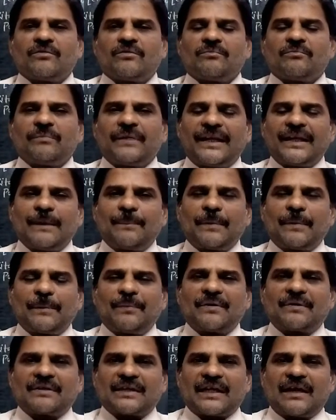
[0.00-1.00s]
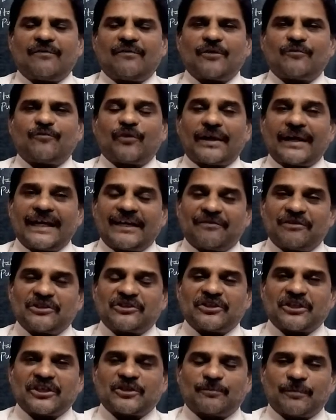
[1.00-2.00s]
Many people traveled for
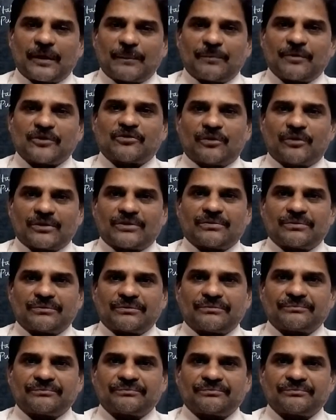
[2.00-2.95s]
adventurous purpose also.